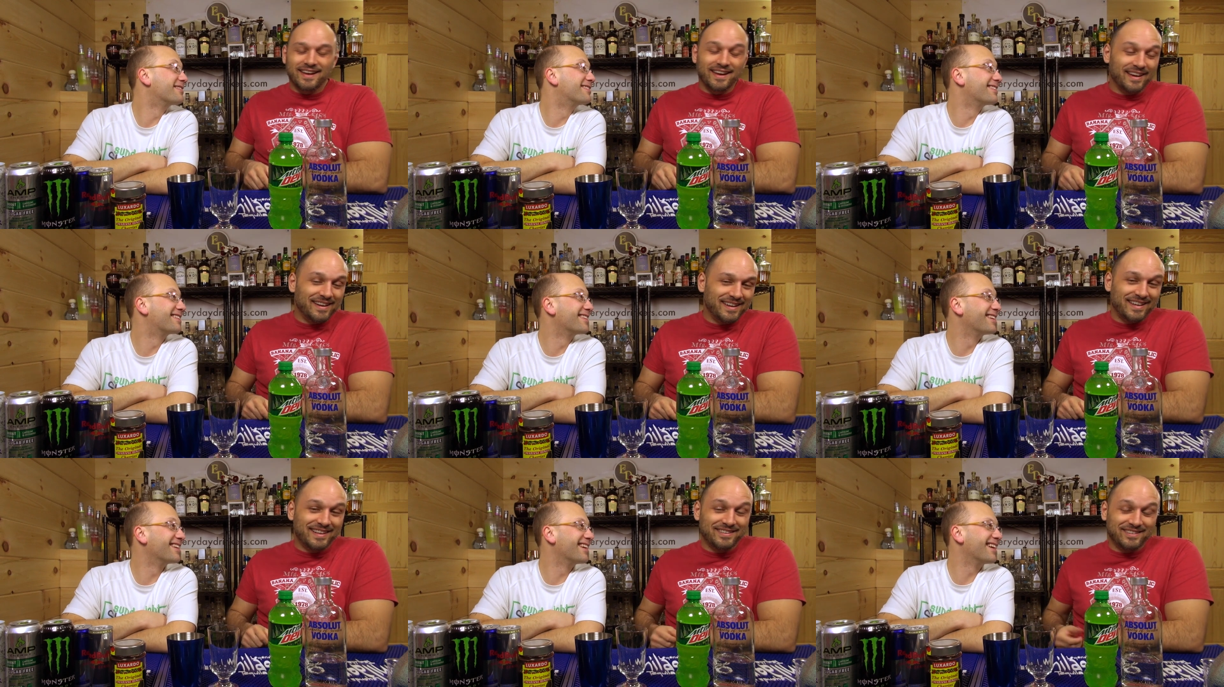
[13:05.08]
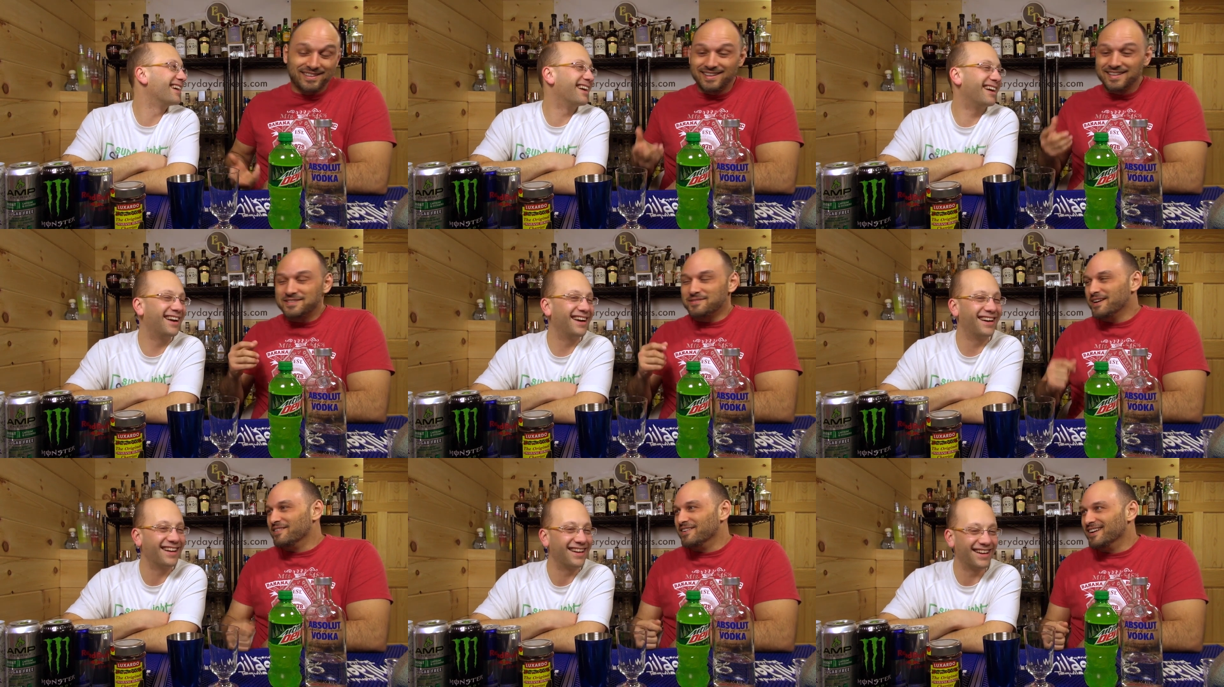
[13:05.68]
Speaker 1: yeah. At least
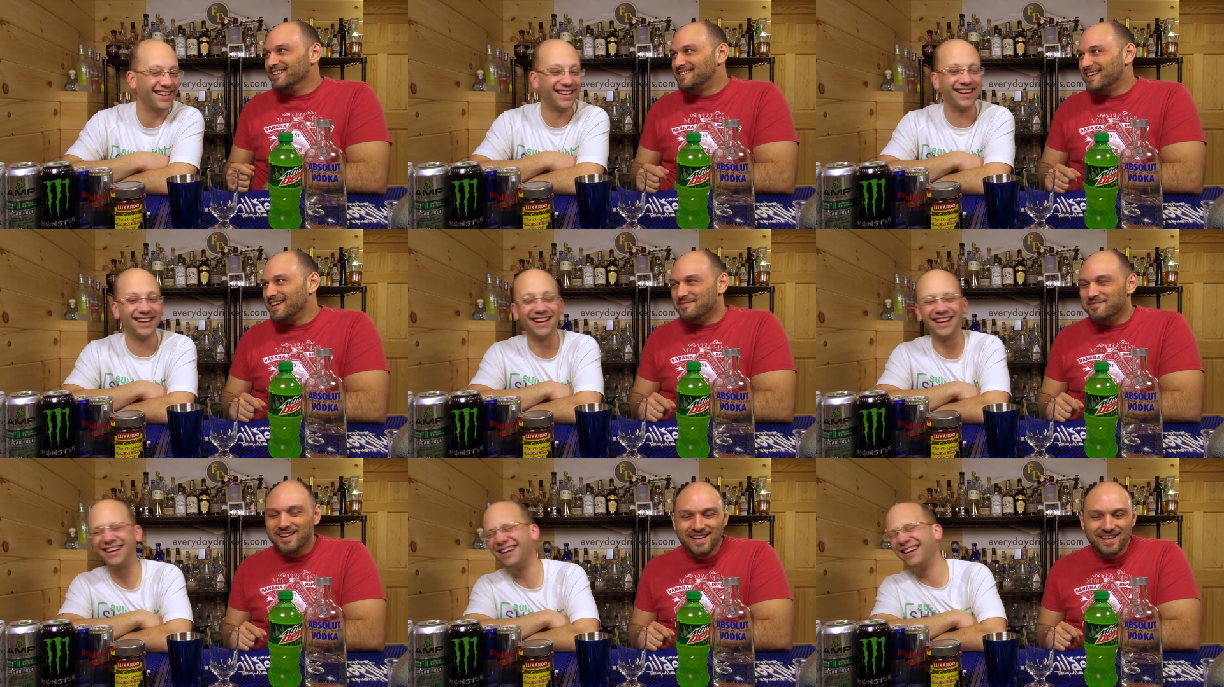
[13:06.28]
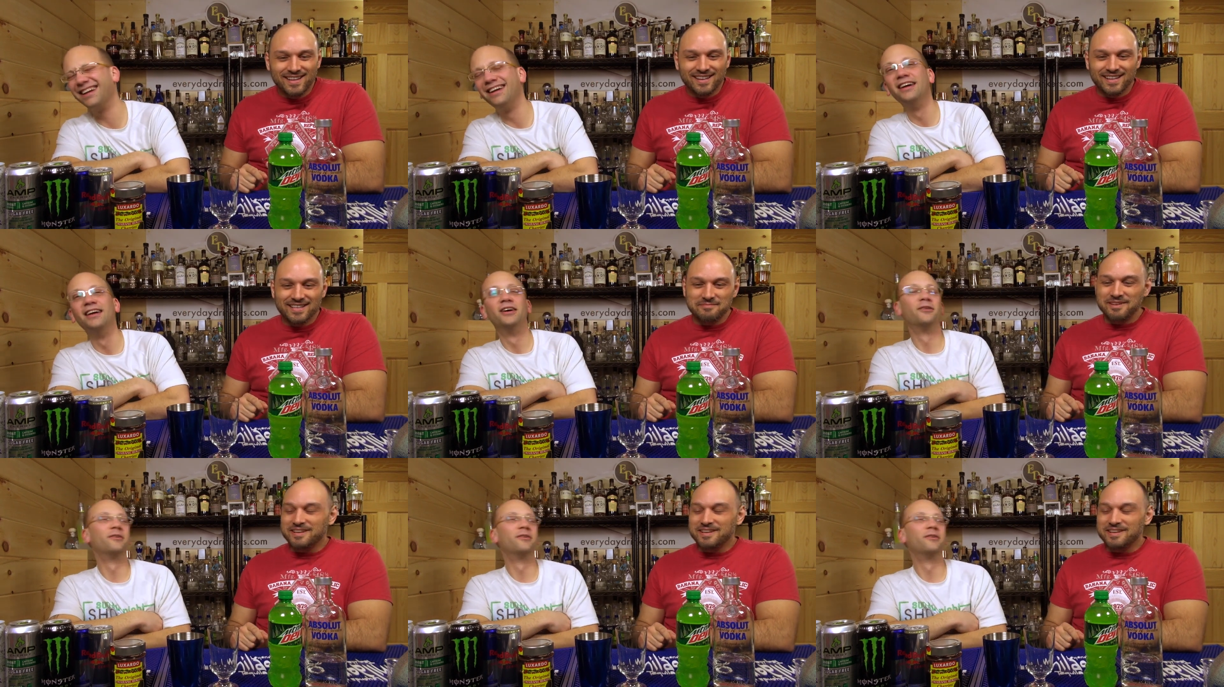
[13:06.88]
we have it on tape. Let's